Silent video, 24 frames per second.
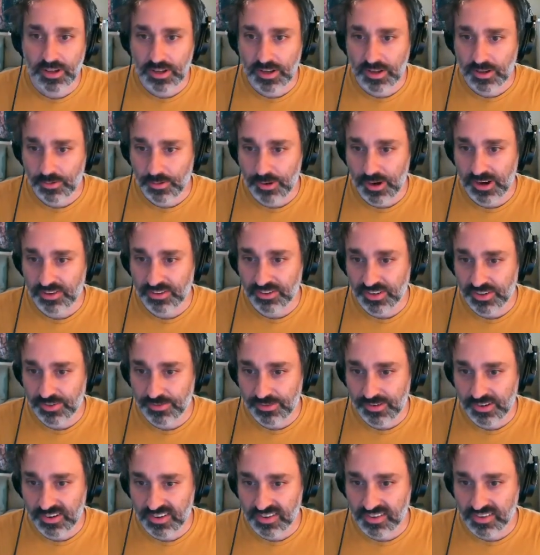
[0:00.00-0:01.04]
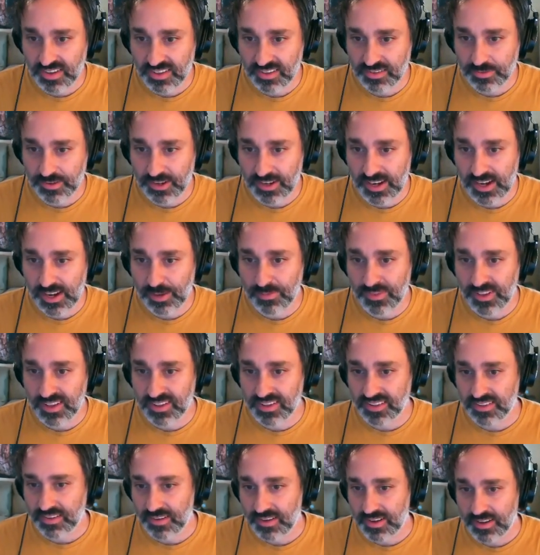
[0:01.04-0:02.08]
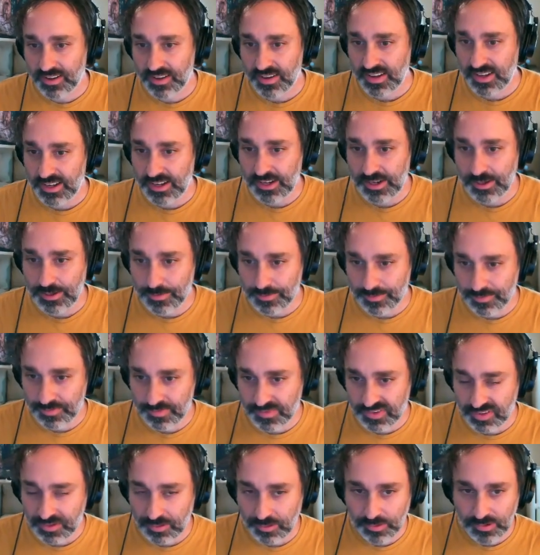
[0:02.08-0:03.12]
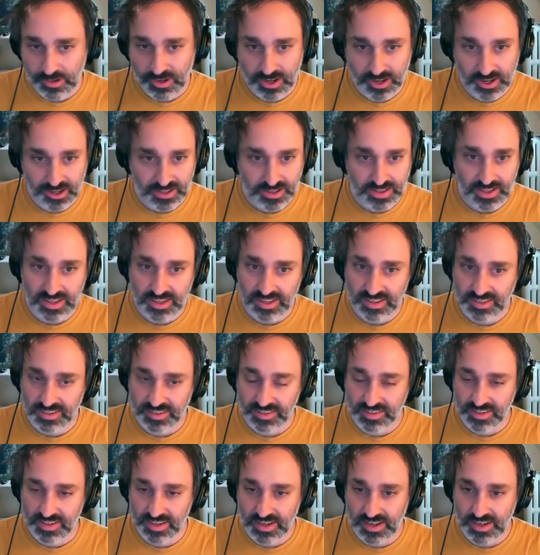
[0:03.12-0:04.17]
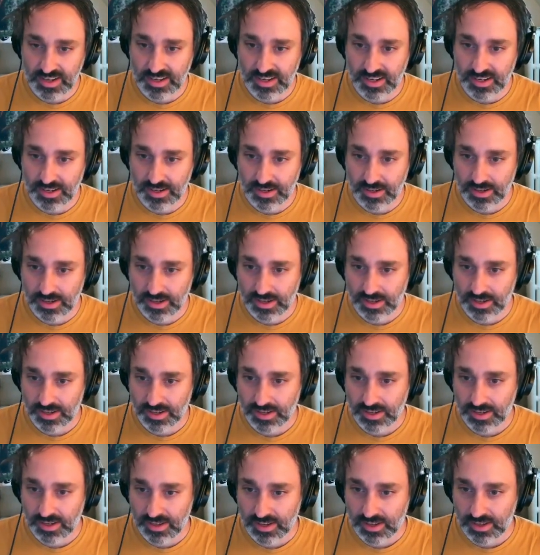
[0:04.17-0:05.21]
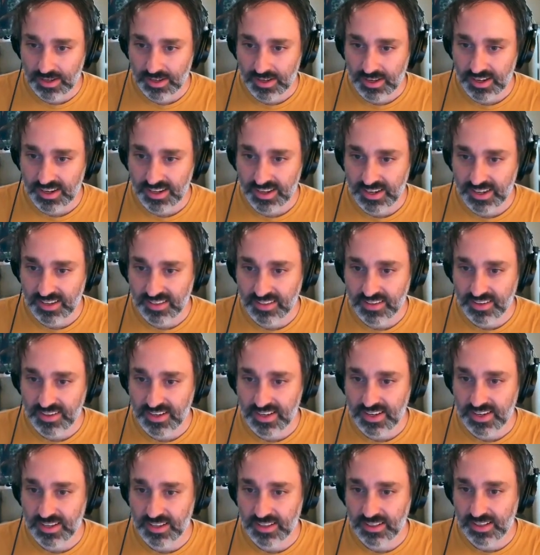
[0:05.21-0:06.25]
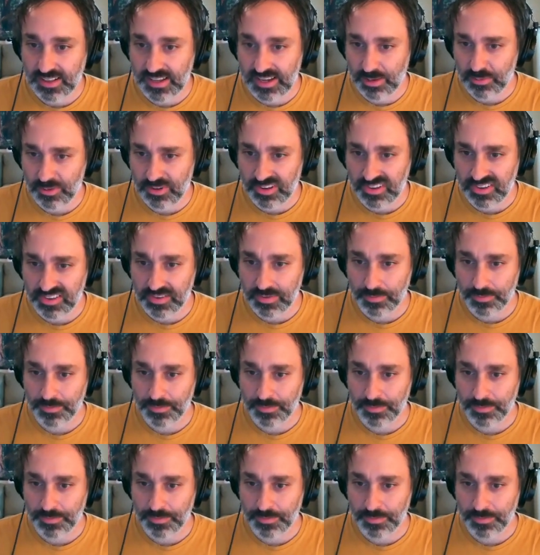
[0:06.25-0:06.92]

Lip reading: well, actually first let's rename this. So we'll call this high density labels.